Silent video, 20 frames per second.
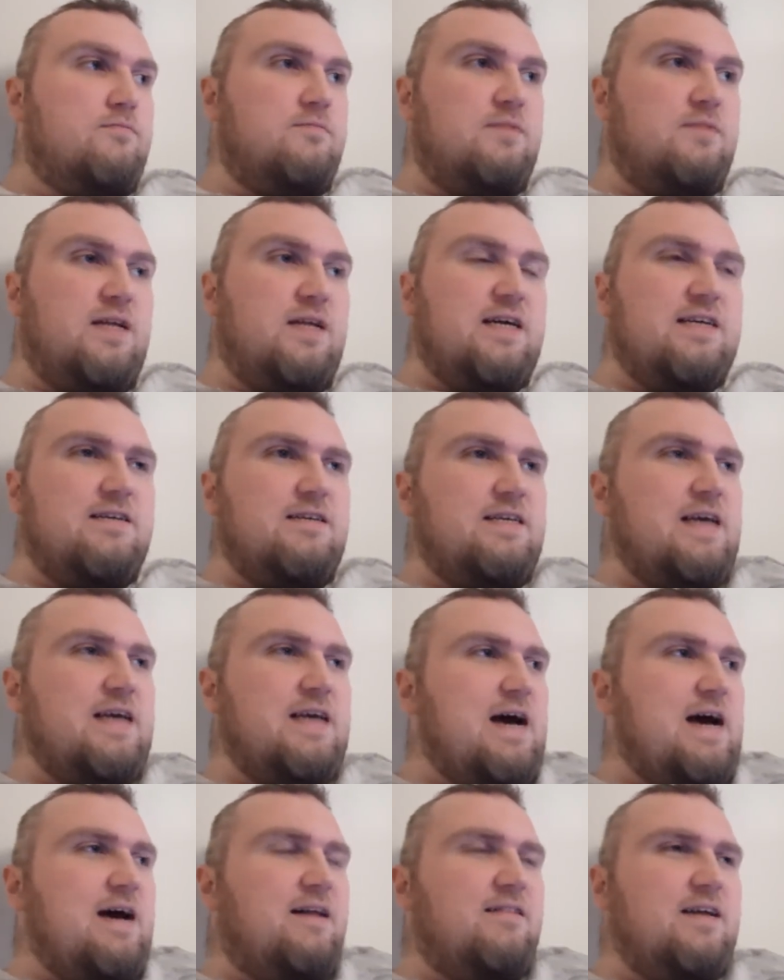like
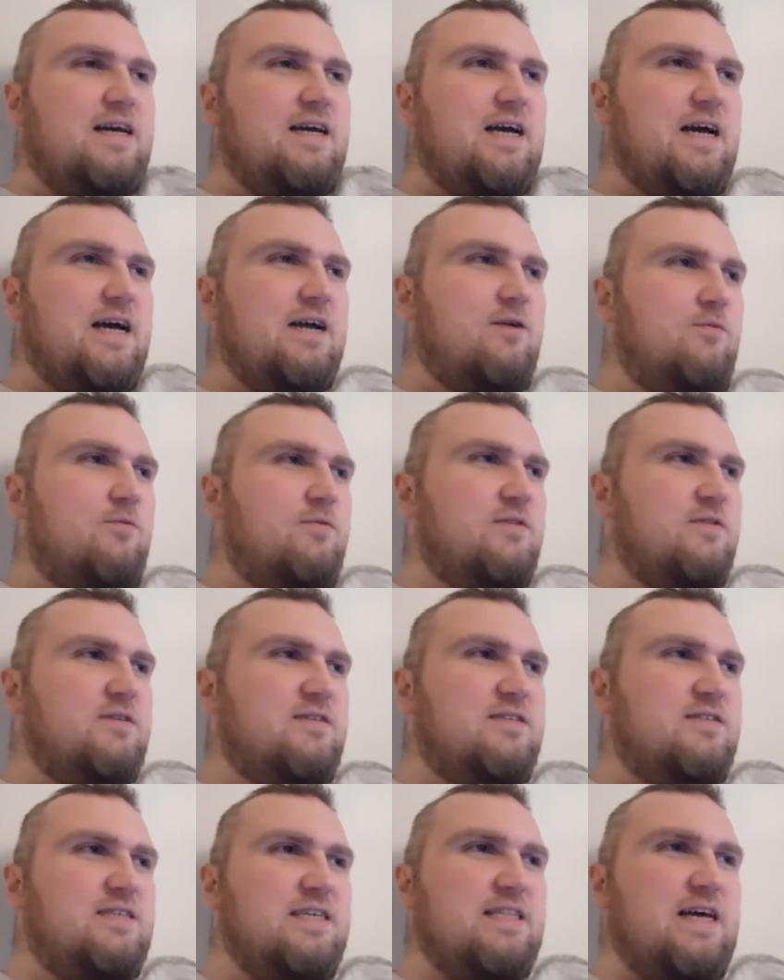yeah like i can really
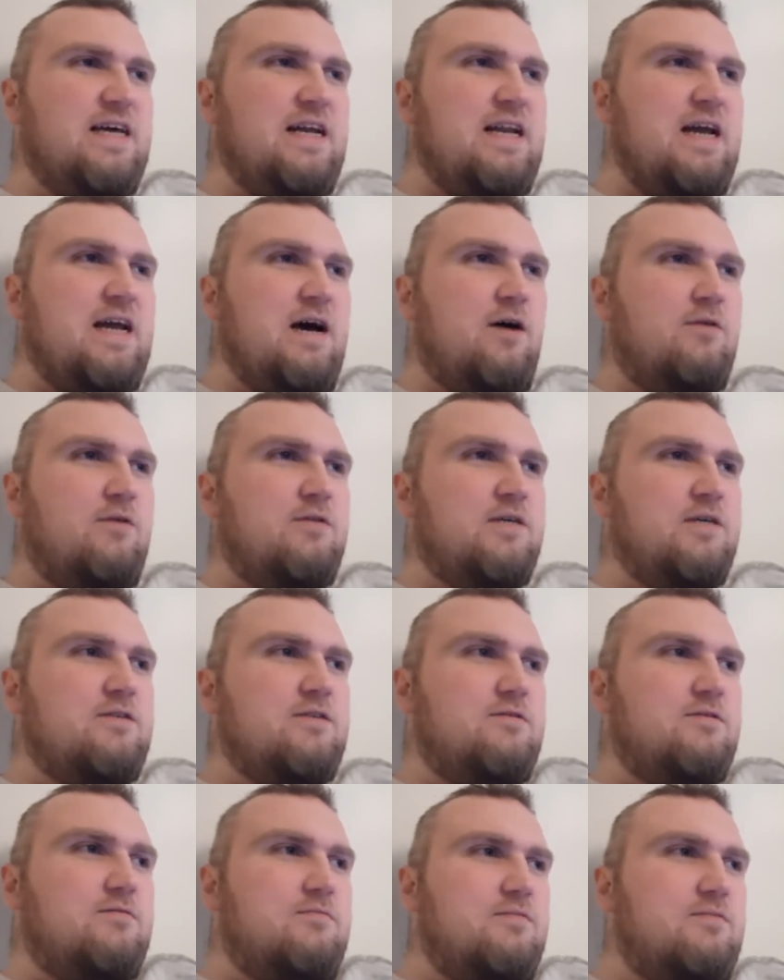see that now that